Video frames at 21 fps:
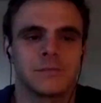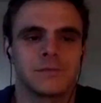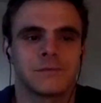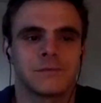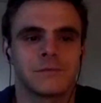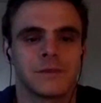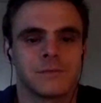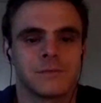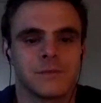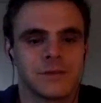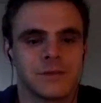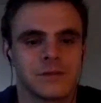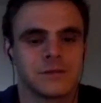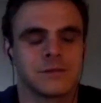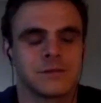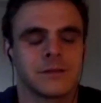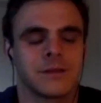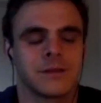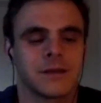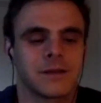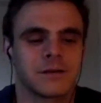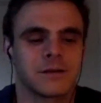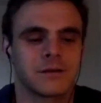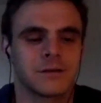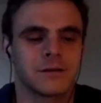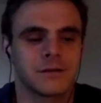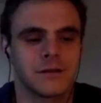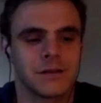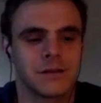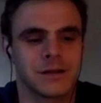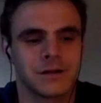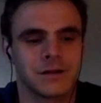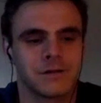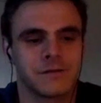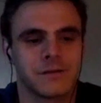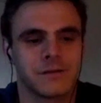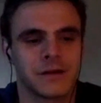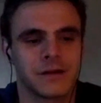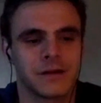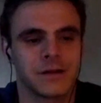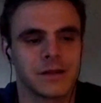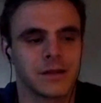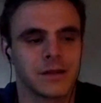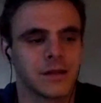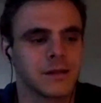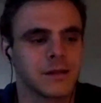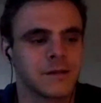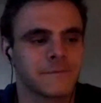but let me like clarify again.